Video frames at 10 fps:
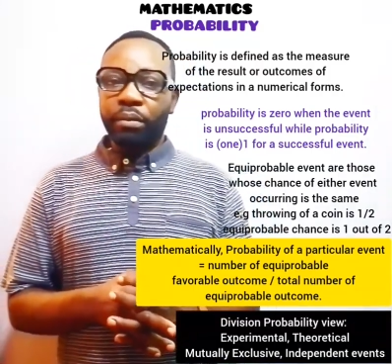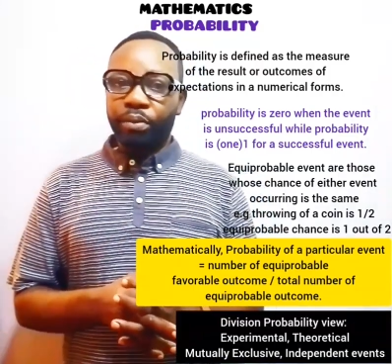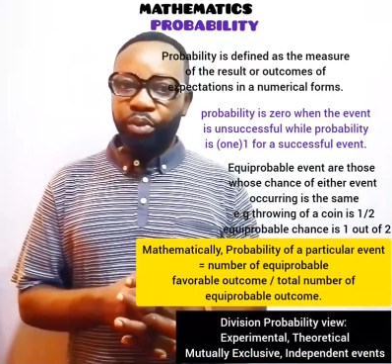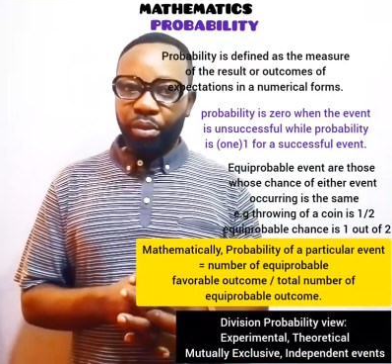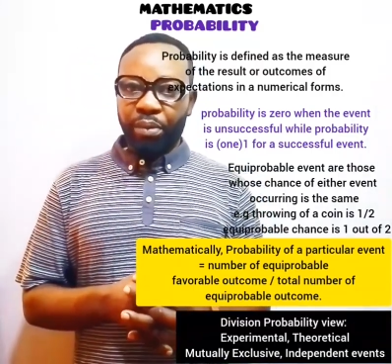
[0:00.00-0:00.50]

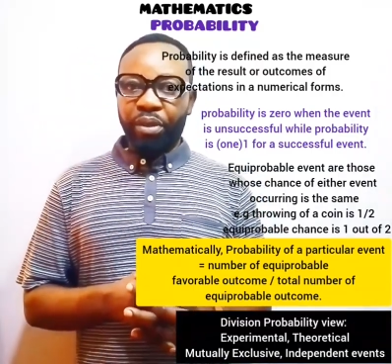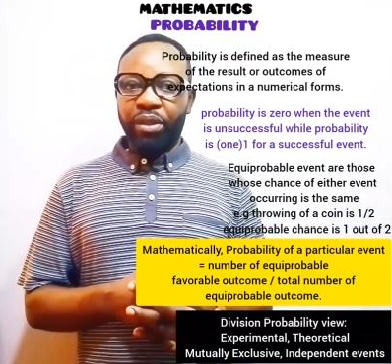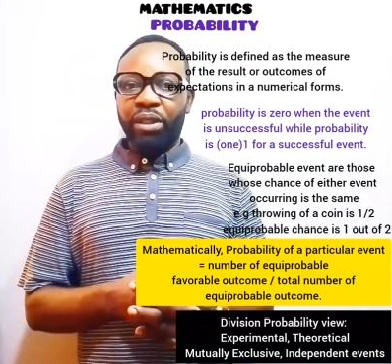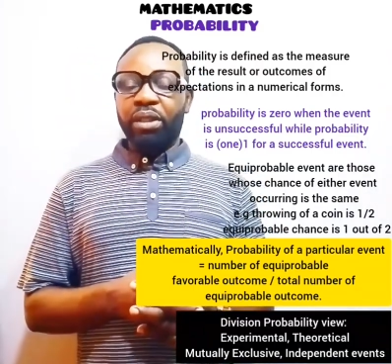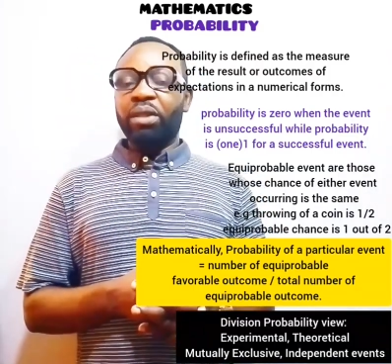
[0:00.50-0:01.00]

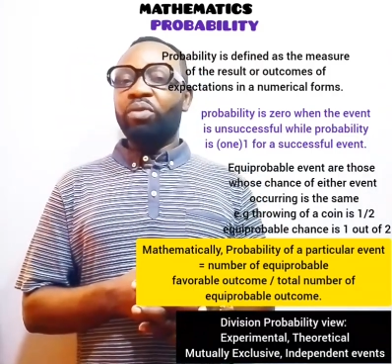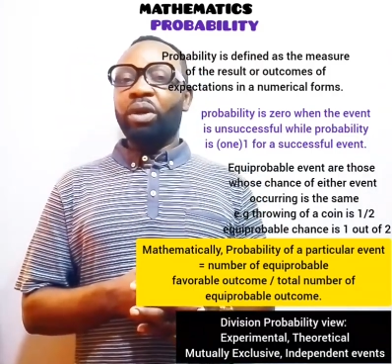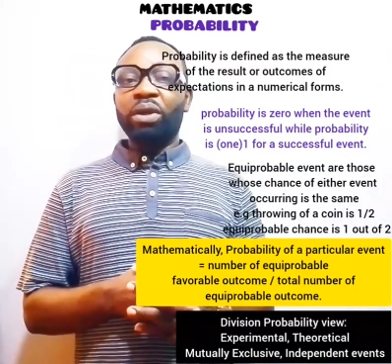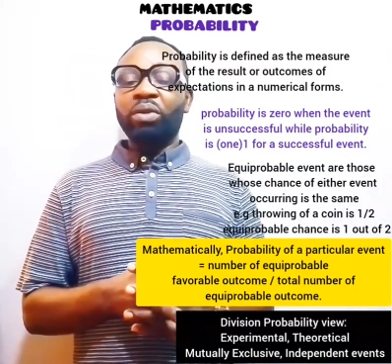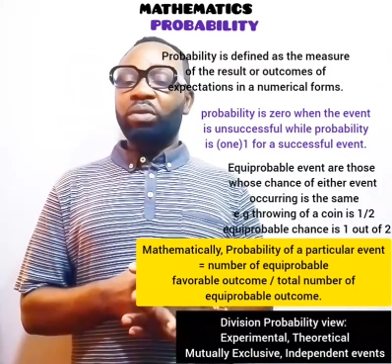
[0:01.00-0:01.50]
probability. We are
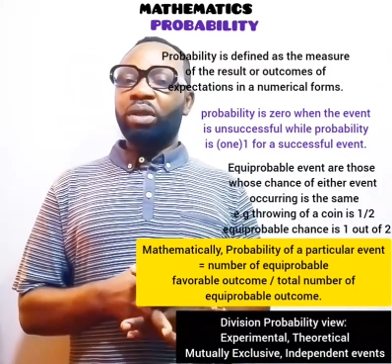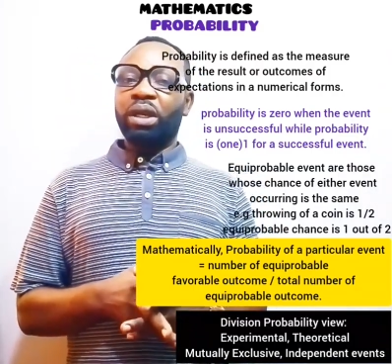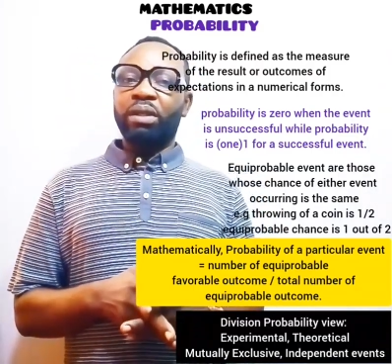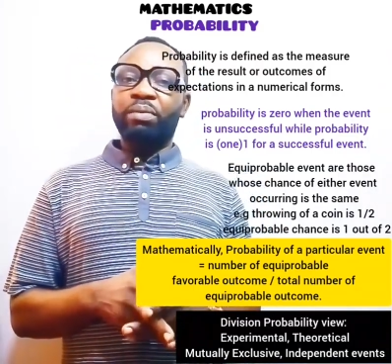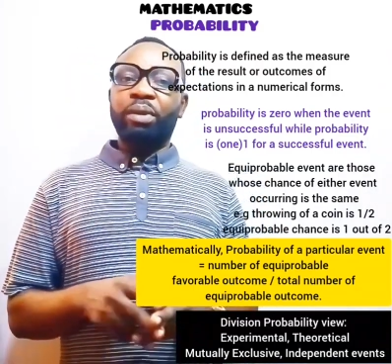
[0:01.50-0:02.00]
going to look
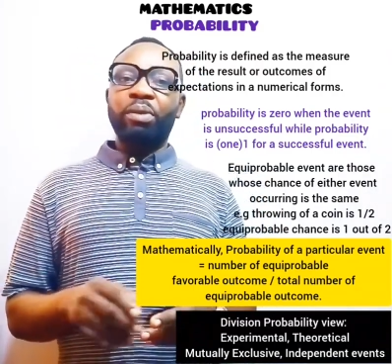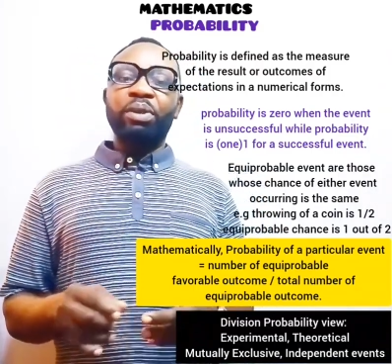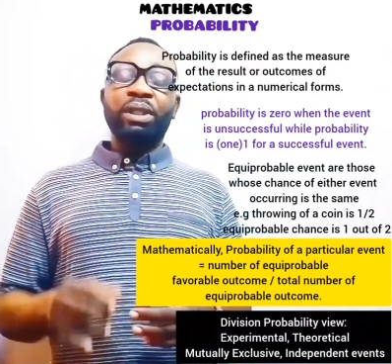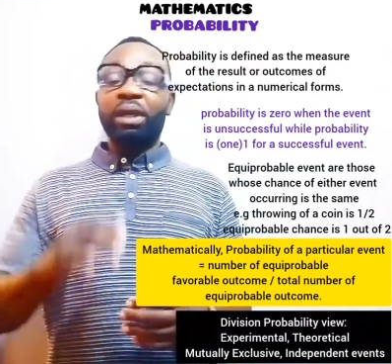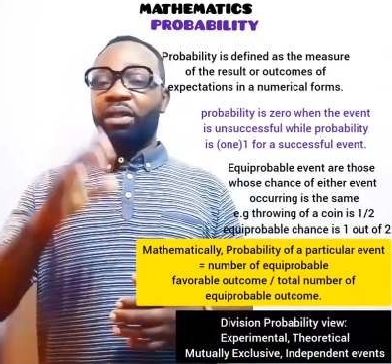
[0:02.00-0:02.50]
at
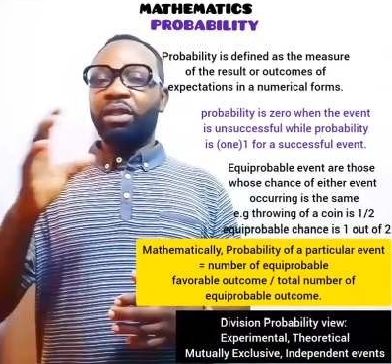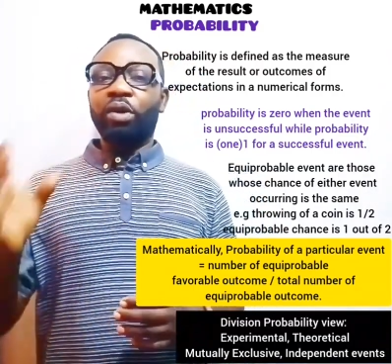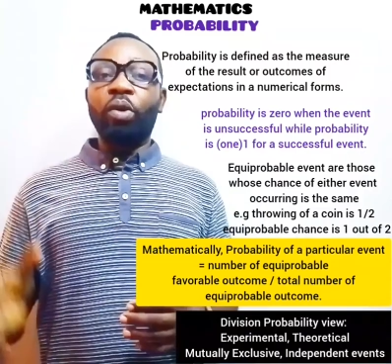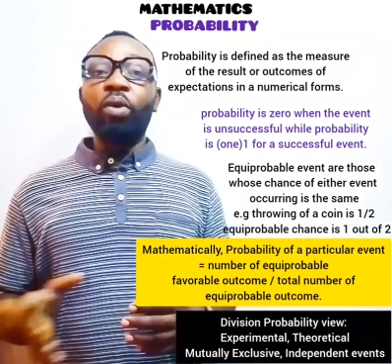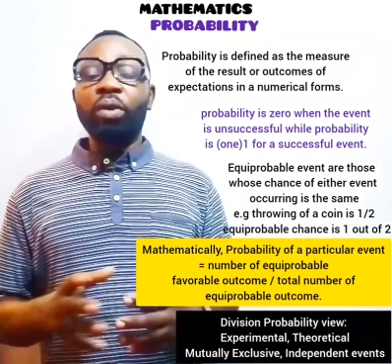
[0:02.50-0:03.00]
probability as a
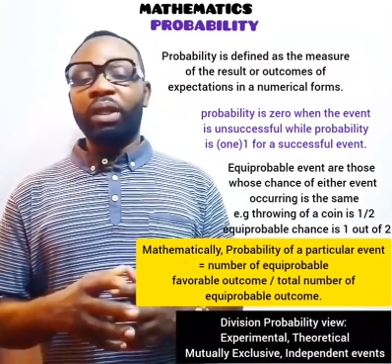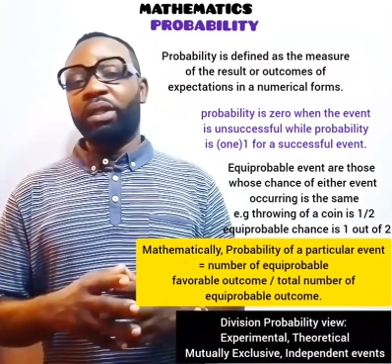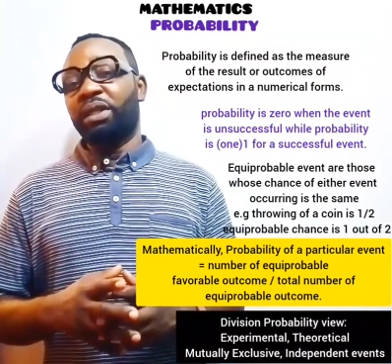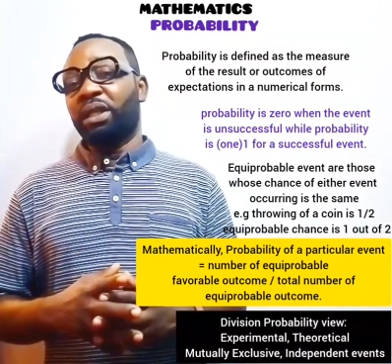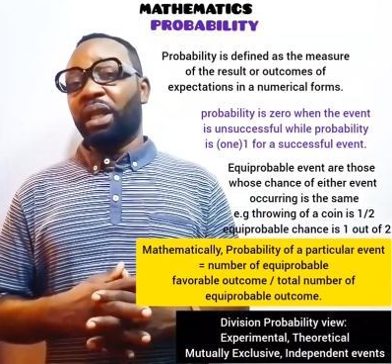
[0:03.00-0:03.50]
whole in
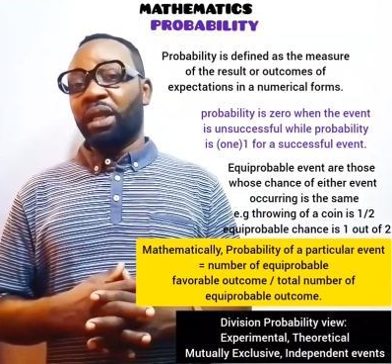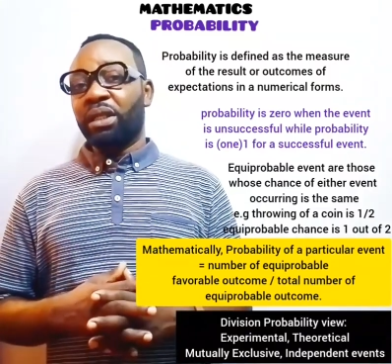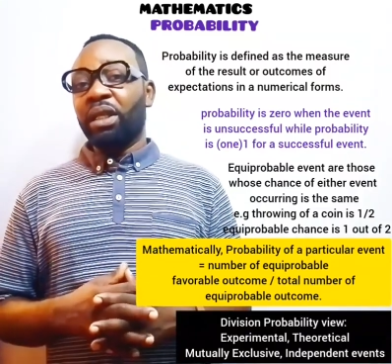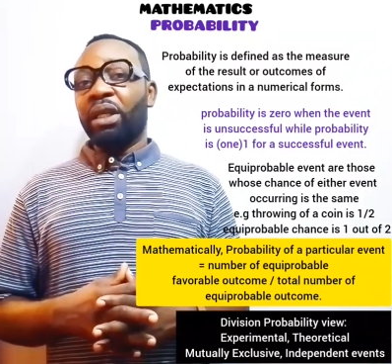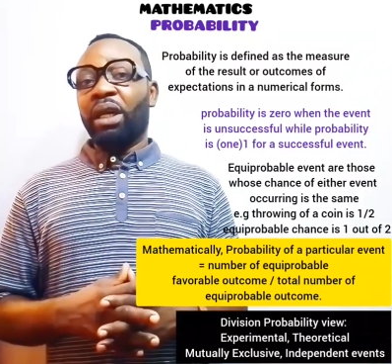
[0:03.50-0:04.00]
this class,
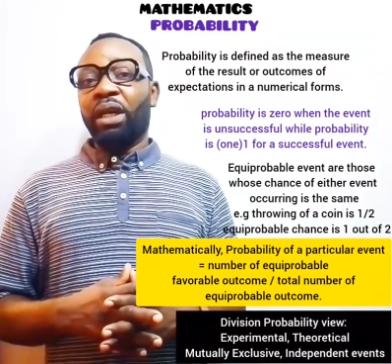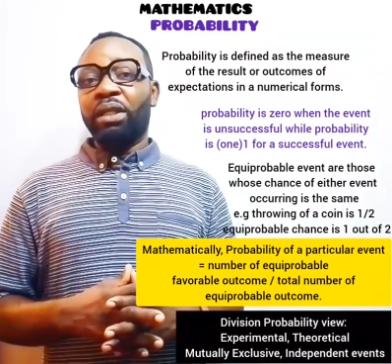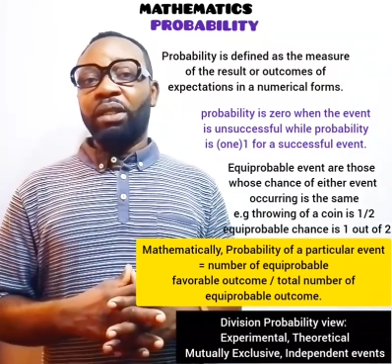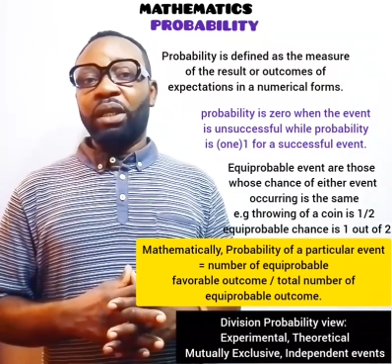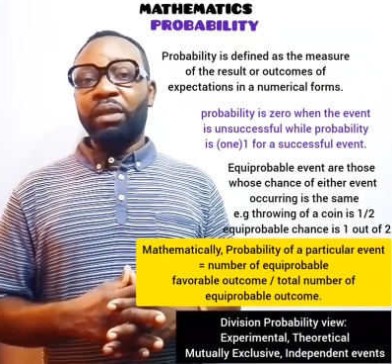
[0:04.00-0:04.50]

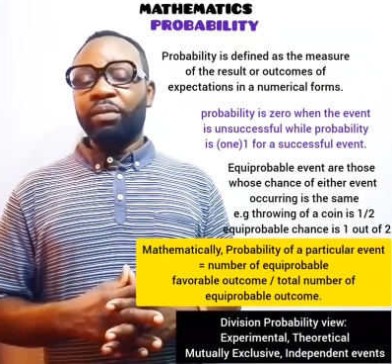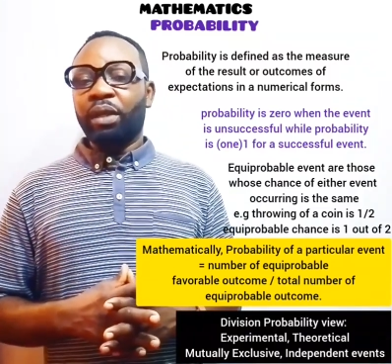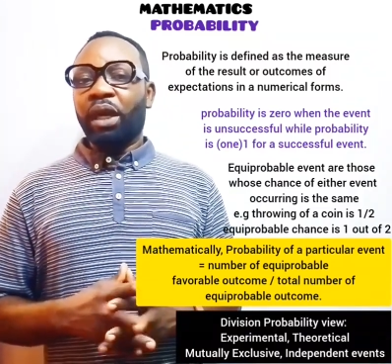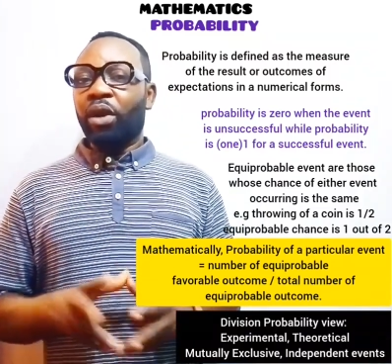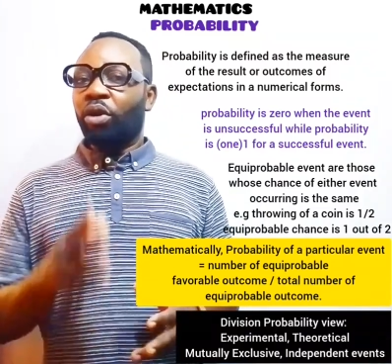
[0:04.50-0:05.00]
and
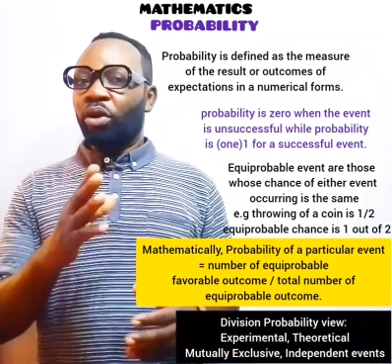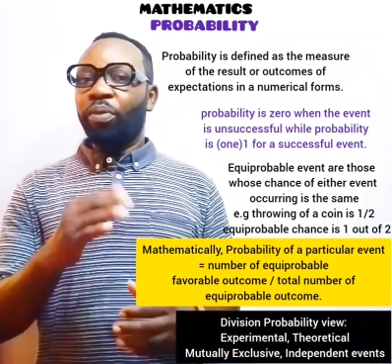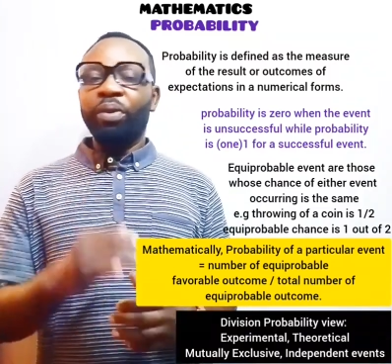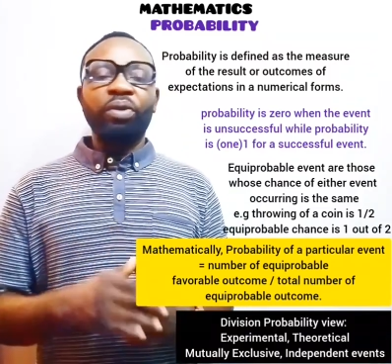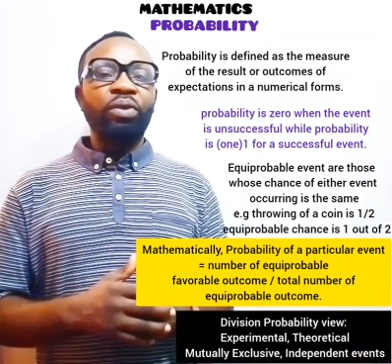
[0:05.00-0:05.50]
I
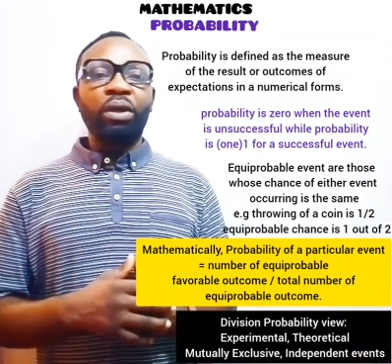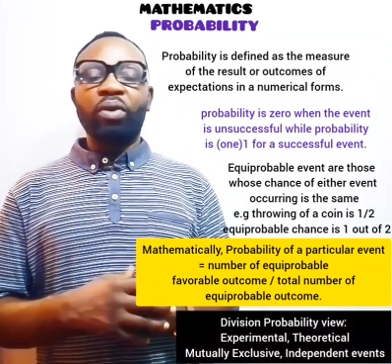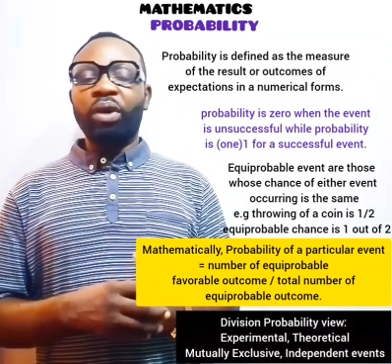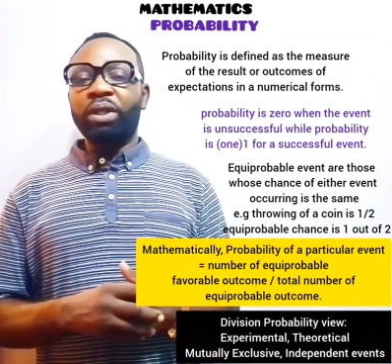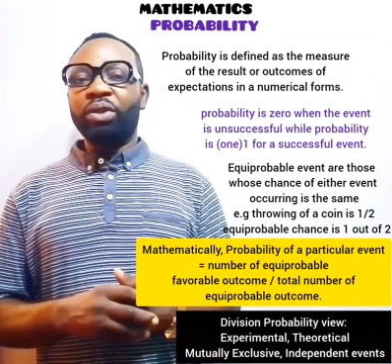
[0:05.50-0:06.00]
hope you are
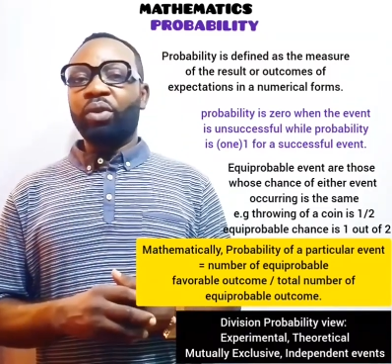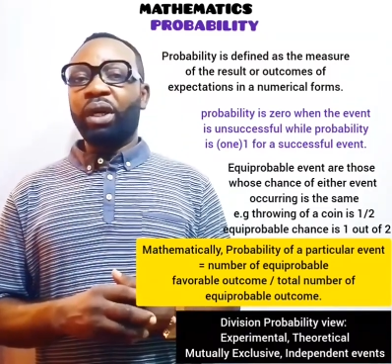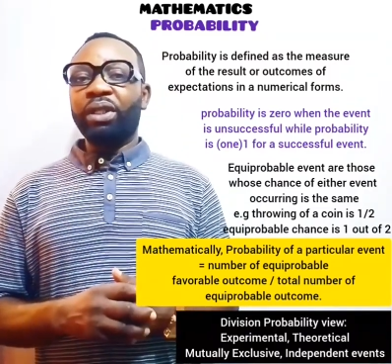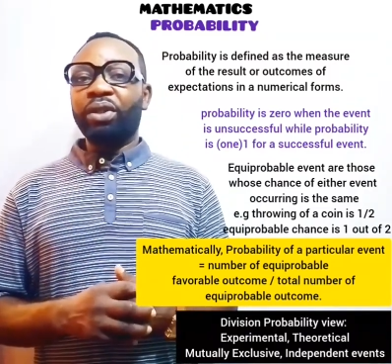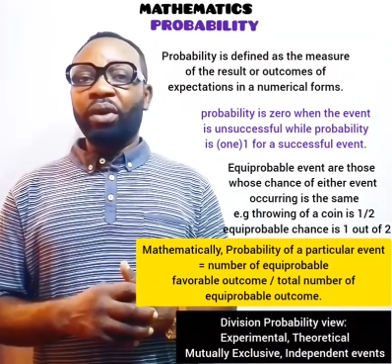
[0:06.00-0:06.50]
going to
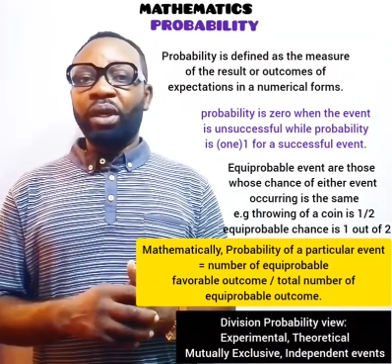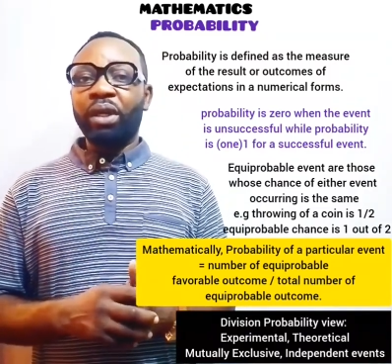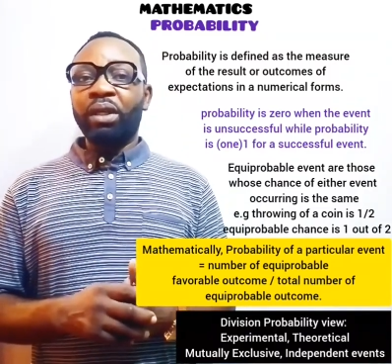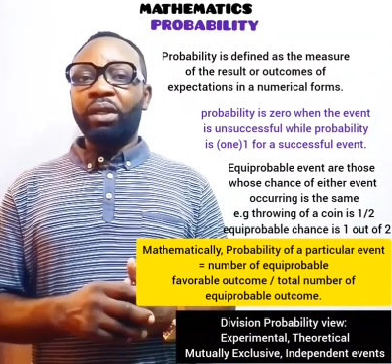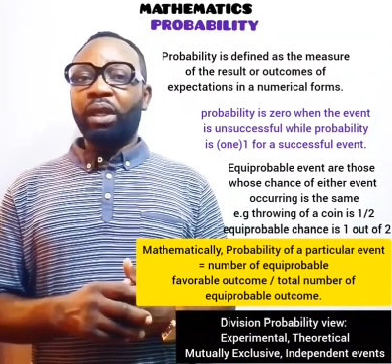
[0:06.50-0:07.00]
enjoy
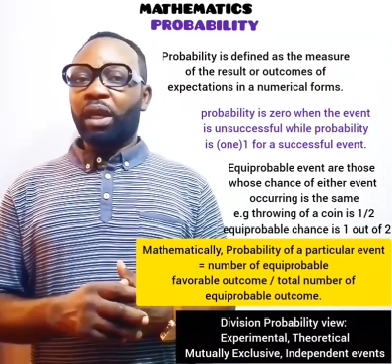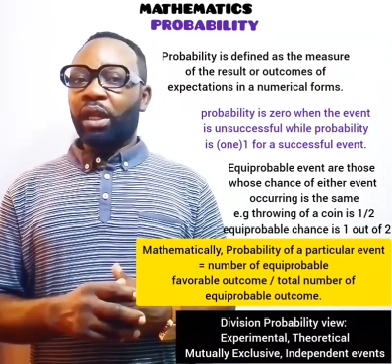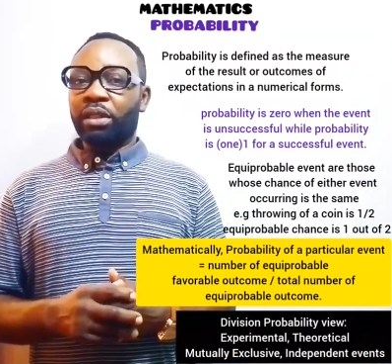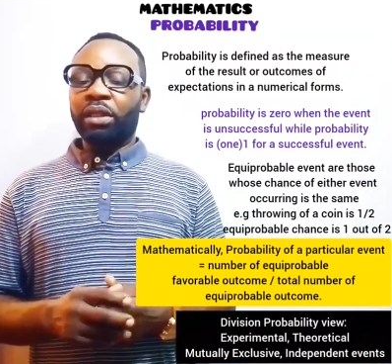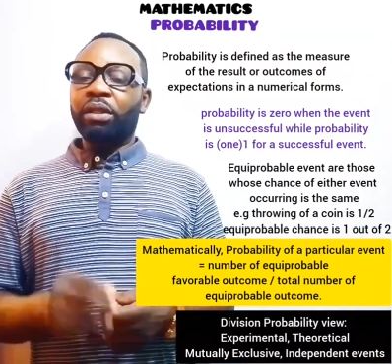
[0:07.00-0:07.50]
the class.